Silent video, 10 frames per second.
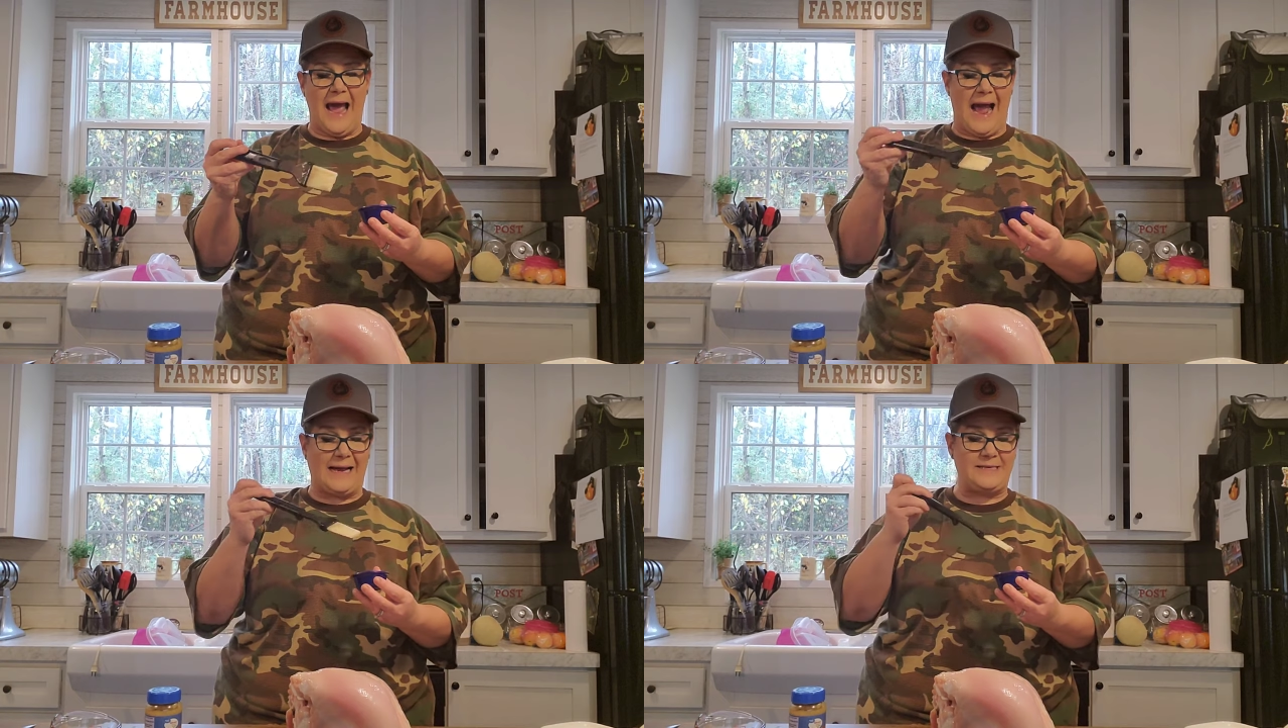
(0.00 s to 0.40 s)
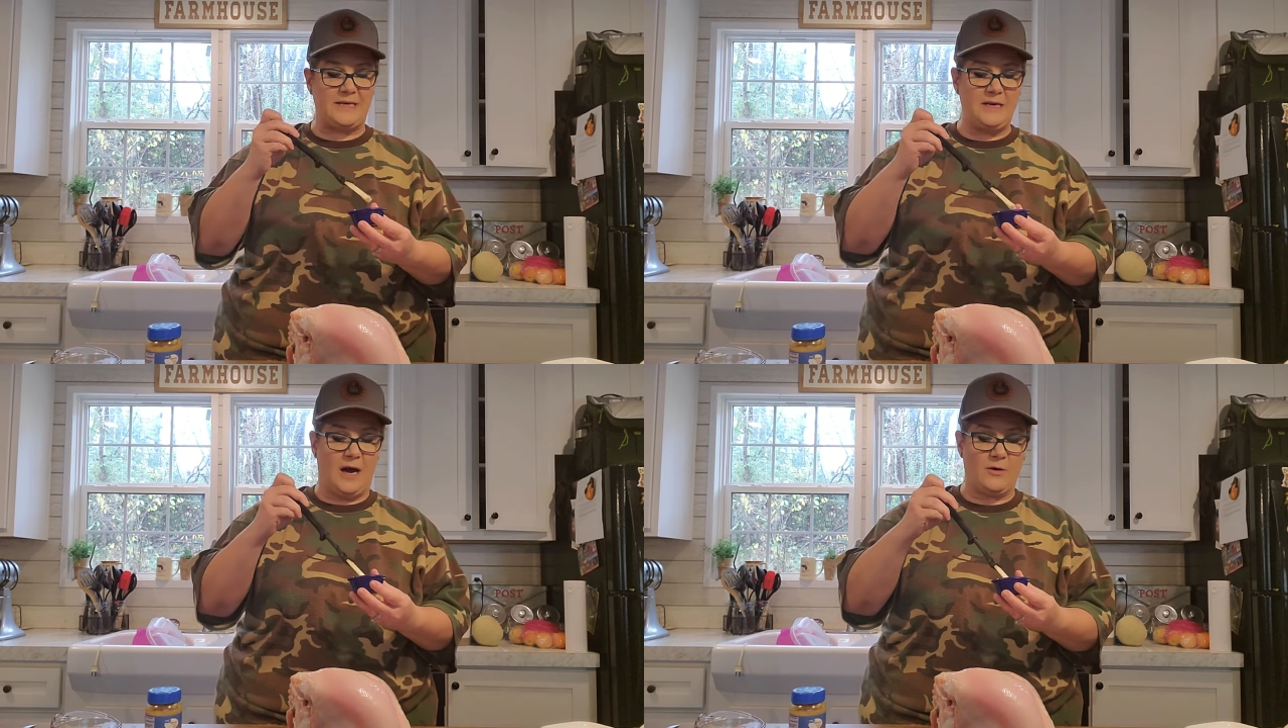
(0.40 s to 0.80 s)
I
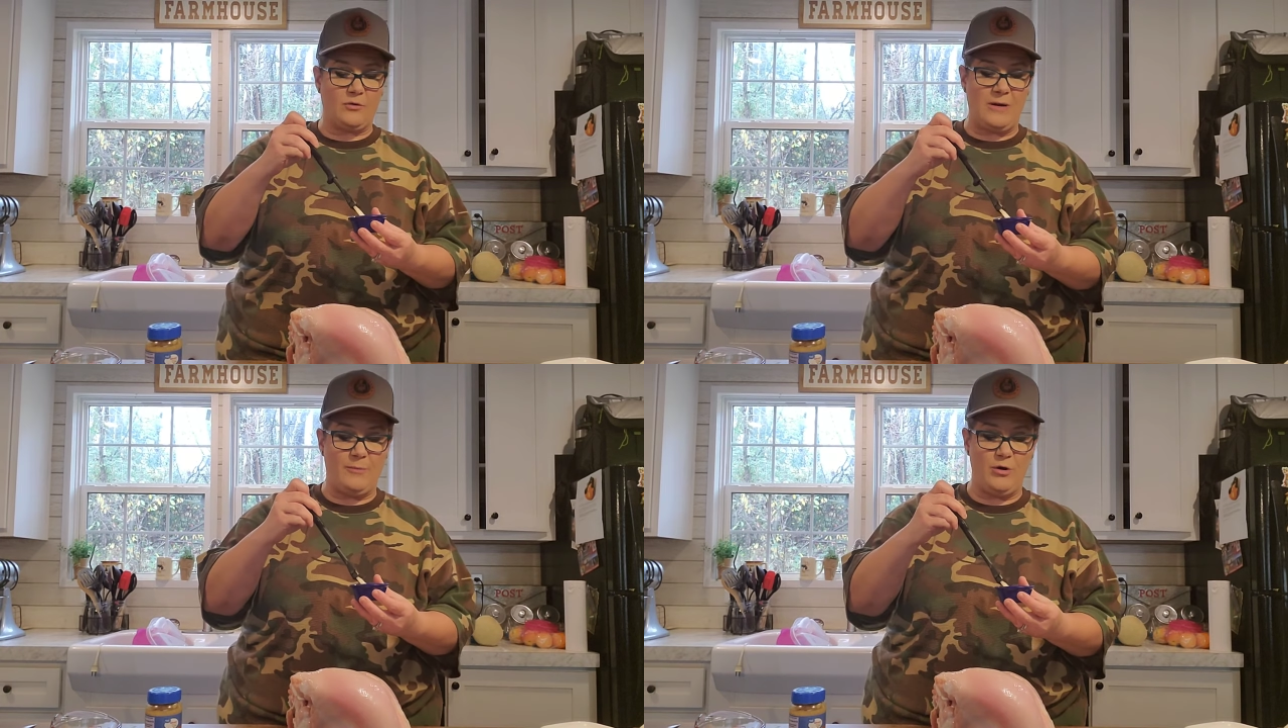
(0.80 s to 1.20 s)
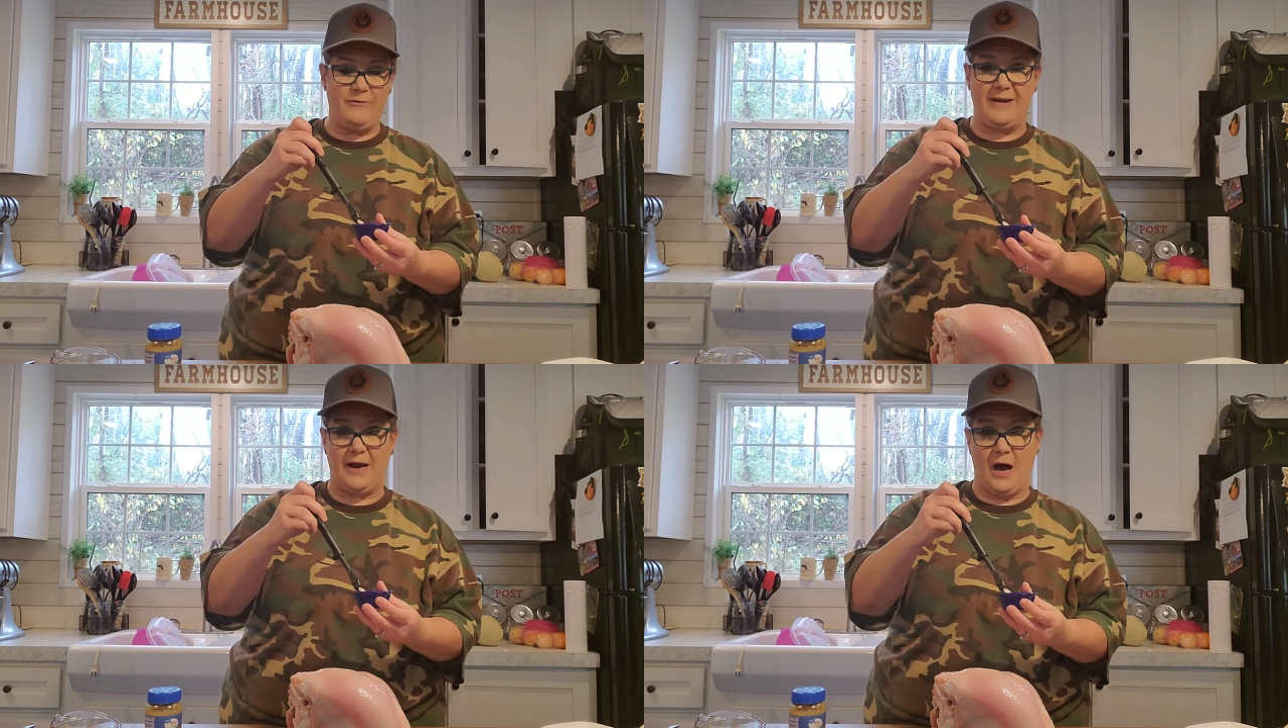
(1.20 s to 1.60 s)
did not remove
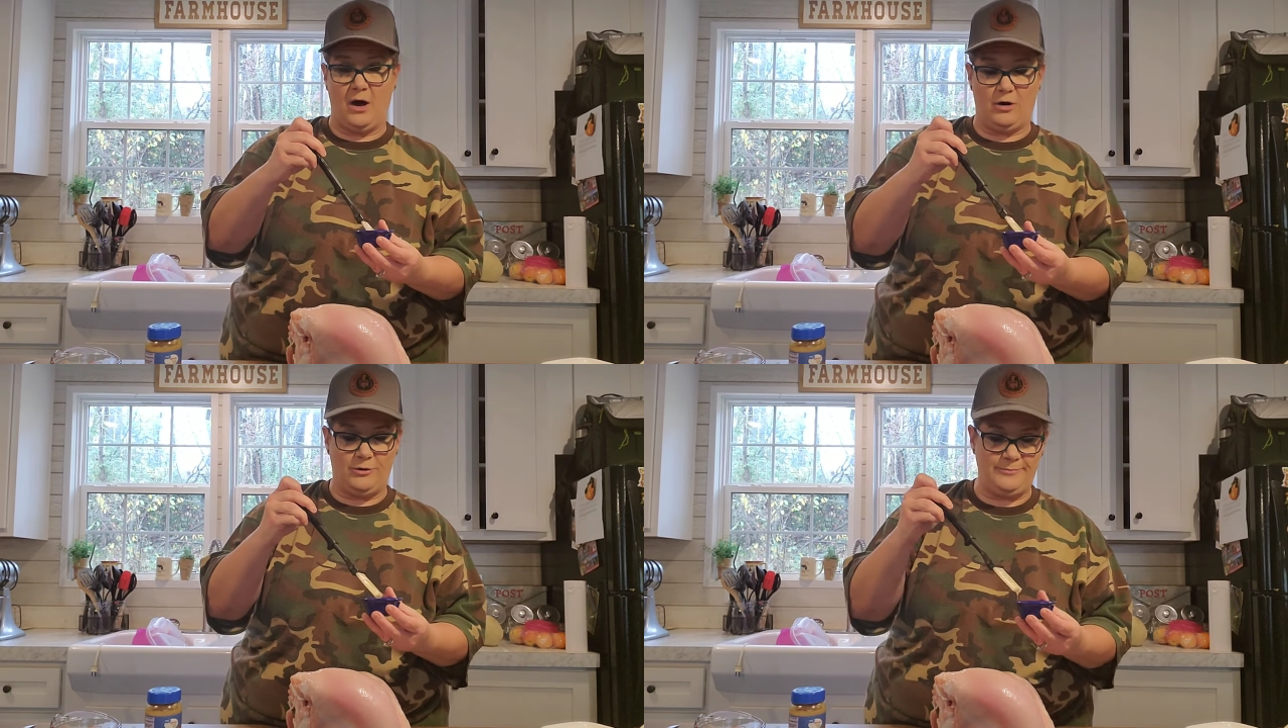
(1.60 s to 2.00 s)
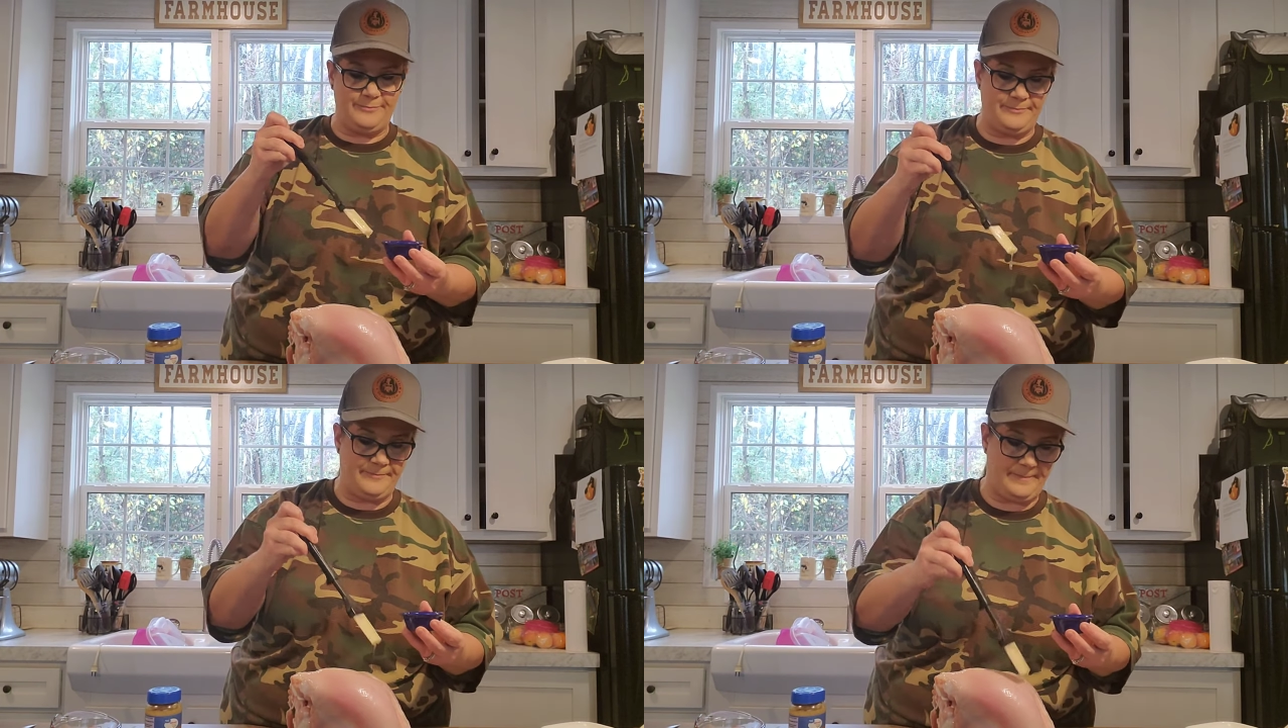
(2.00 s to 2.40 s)
it
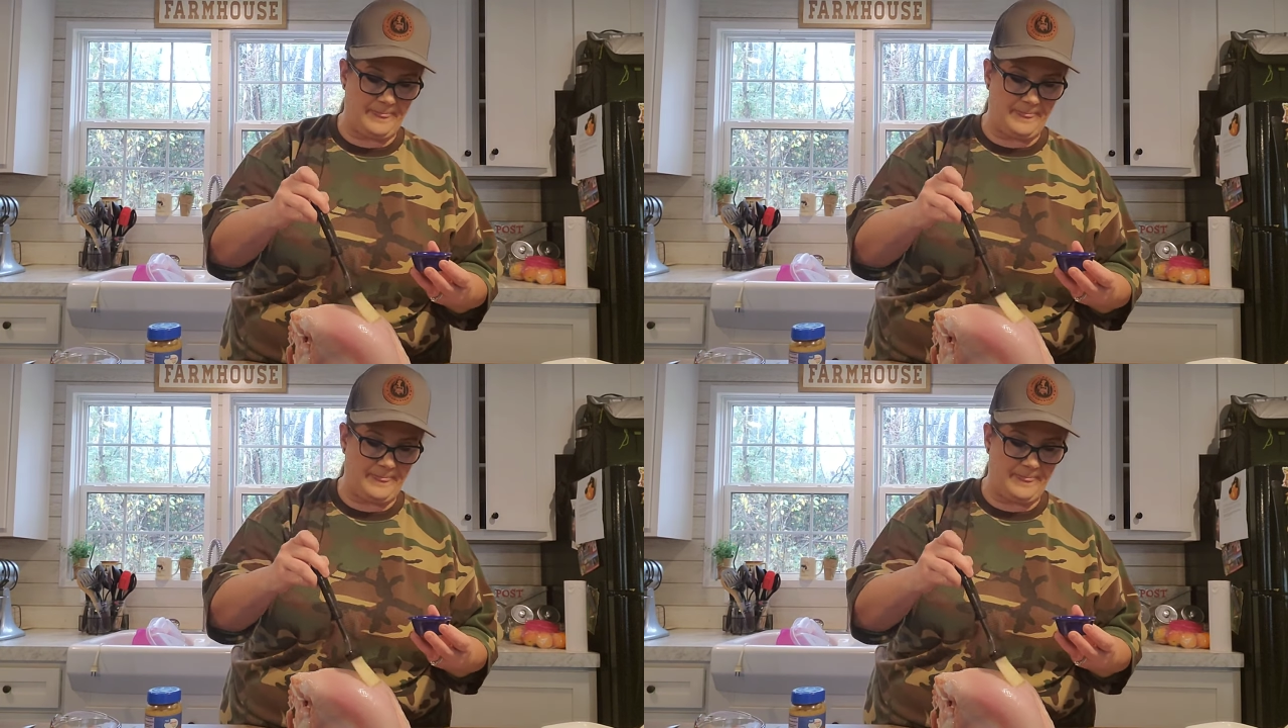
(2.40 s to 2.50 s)
all,